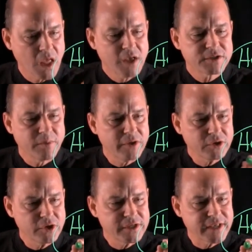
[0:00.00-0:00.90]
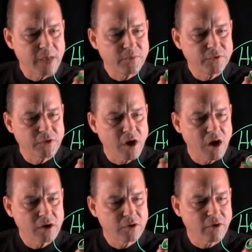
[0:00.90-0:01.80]
Some other good examples
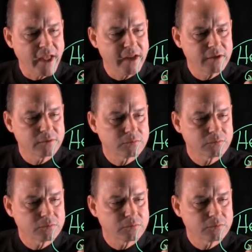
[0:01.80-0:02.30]
are granite.